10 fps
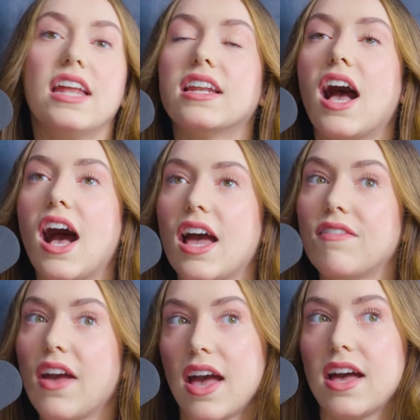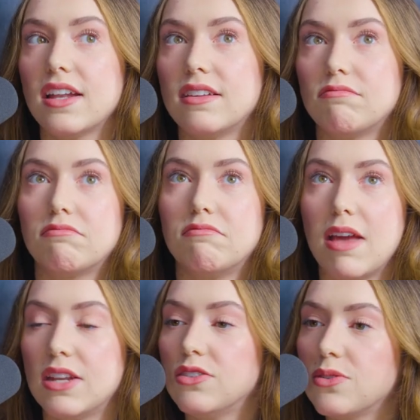And I've had
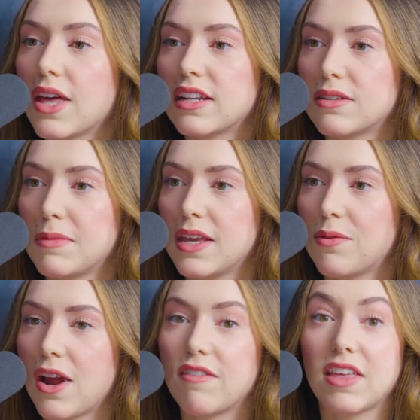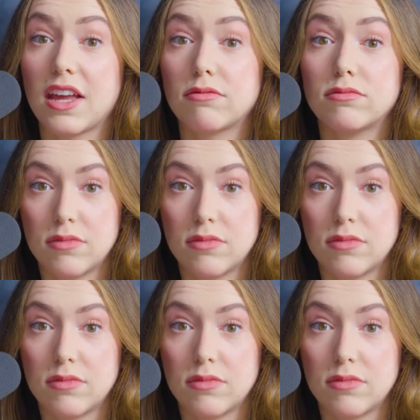men do that to me where I've like,